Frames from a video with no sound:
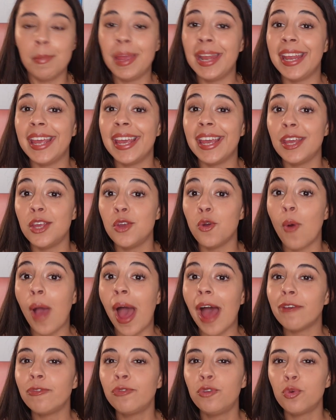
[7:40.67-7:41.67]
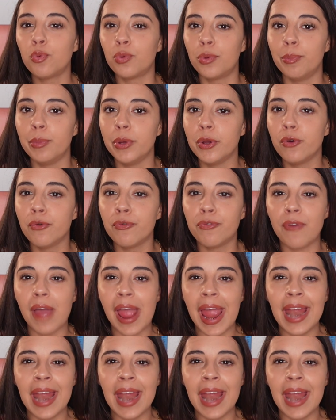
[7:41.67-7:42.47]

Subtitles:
Meaning you have to remove